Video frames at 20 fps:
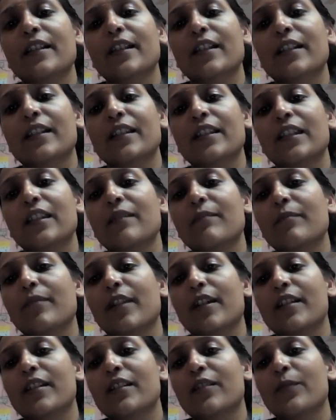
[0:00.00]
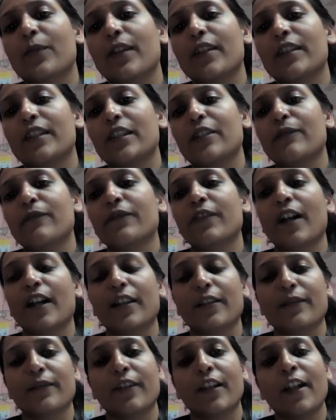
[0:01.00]
16 plus
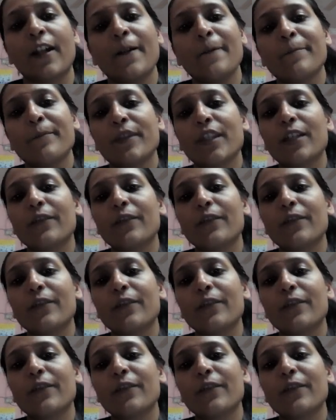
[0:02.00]
25,